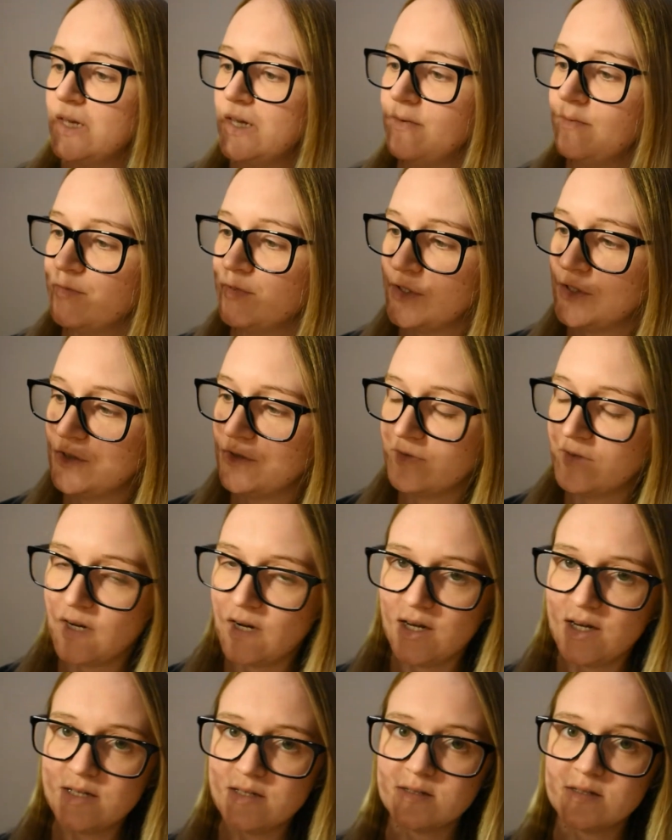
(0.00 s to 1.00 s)
in front of the
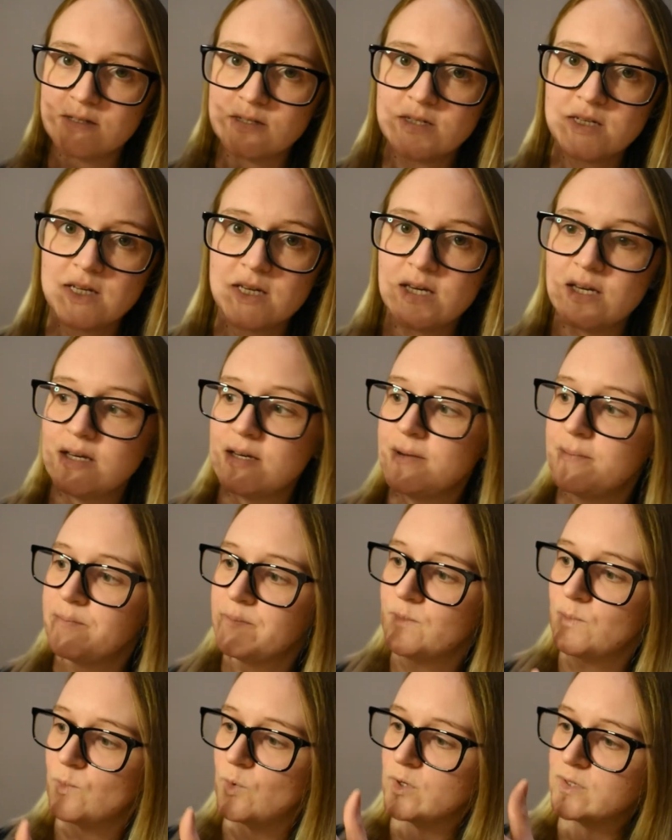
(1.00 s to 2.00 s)
light,
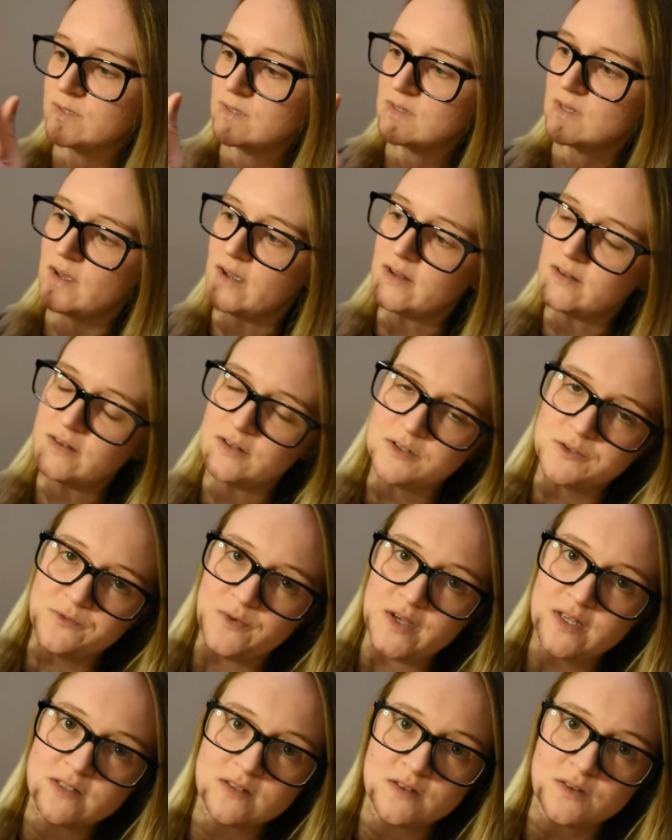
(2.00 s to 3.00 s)
one side that's
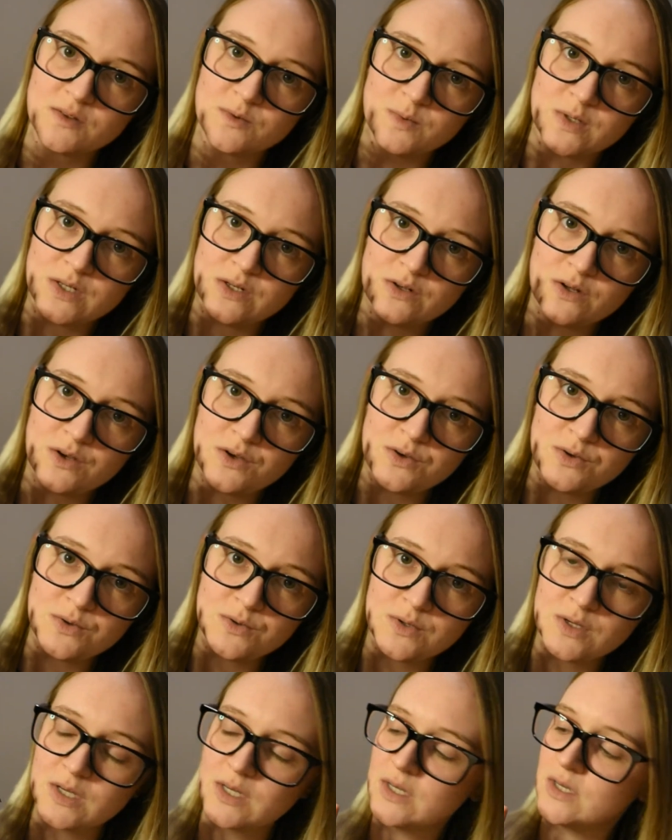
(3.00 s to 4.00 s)
facing the window
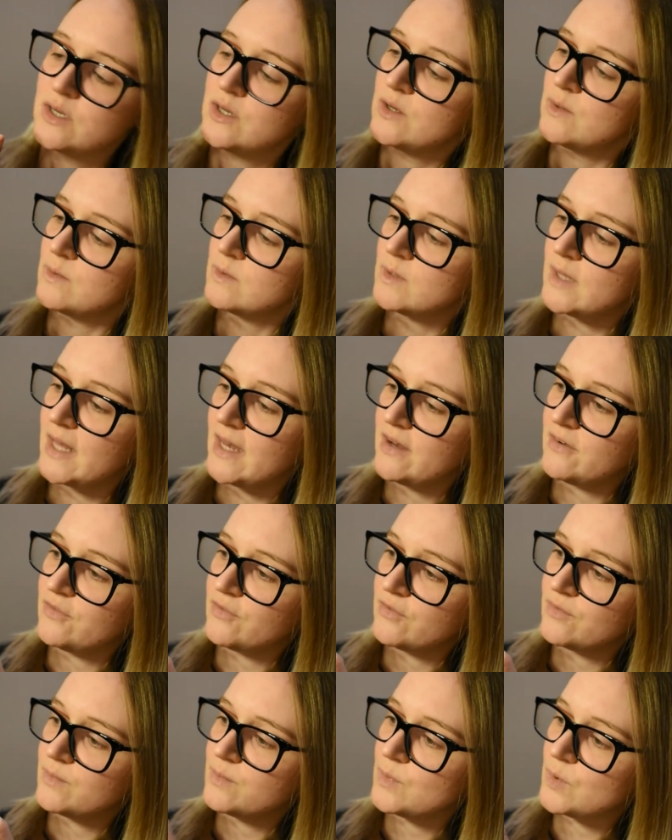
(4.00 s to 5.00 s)
will
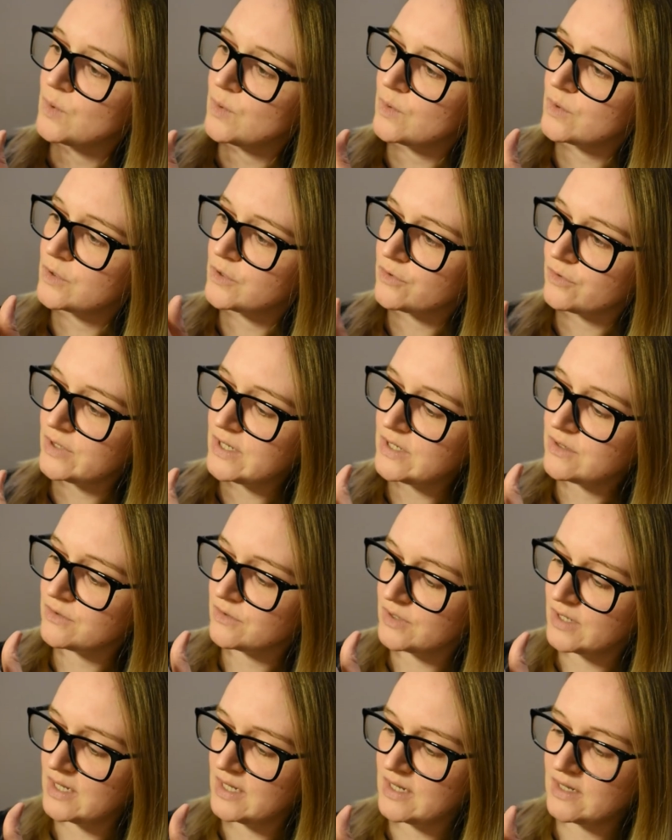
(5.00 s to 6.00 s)
have more
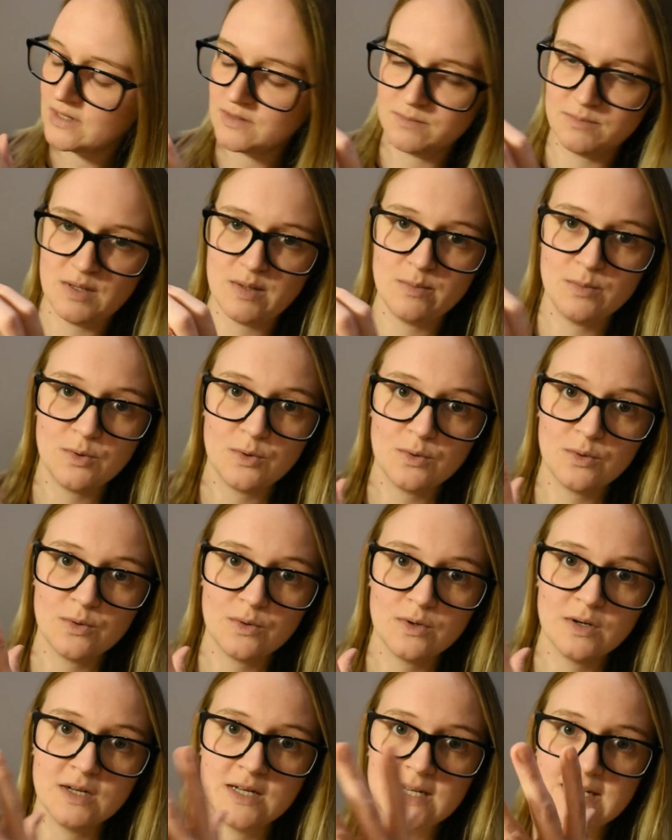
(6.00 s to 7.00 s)
greenery and be
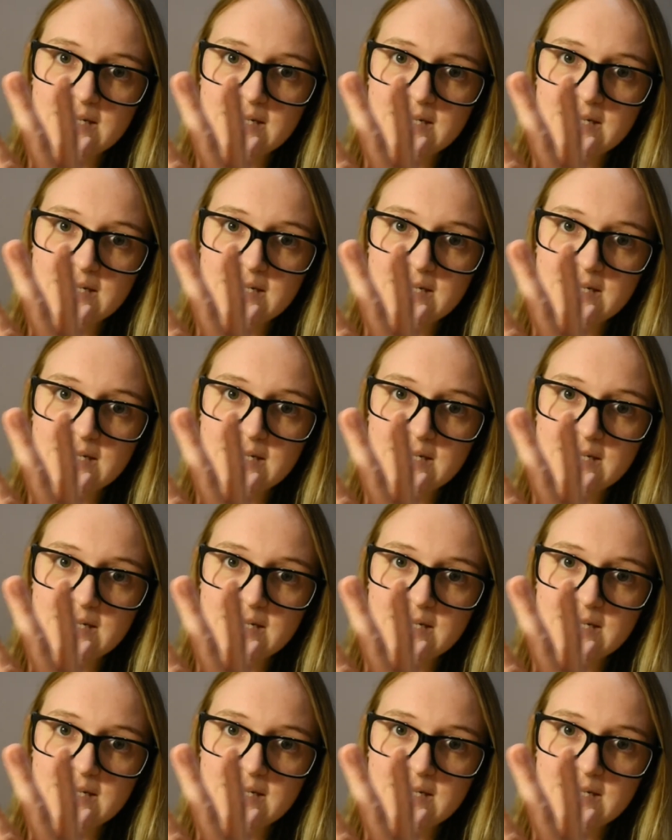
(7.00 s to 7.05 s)
more